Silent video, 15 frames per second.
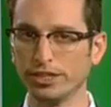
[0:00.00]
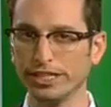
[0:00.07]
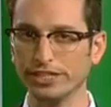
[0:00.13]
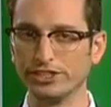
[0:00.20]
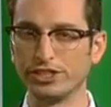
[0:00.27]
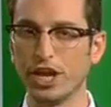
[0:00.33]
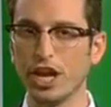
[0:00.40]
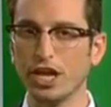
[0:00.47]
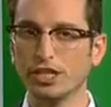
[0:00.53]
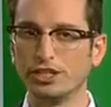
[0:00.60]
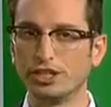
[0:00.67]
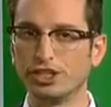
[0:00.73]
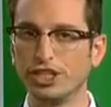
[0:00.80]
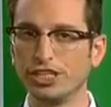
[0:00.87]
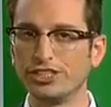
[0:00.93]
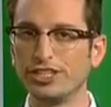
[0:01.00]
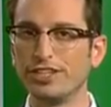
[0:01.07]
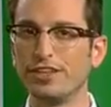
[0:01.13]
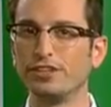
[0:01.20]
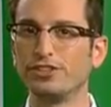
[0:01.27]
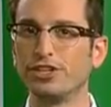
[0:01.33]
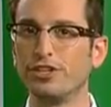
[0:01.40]
release,
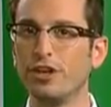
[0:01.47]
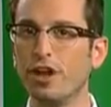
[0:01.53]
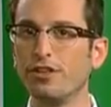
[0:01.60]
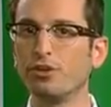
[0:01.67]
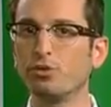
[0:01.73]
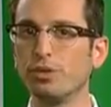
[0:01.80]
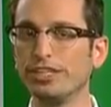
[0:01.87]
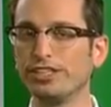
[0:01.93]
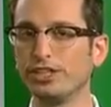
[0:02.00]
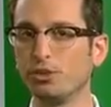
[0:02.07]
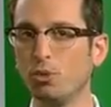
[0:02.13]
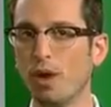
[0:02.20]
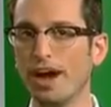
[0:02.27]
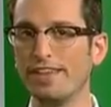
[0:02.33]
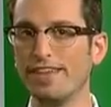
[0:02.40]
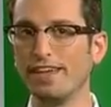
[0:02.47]
suggesting there's another reason why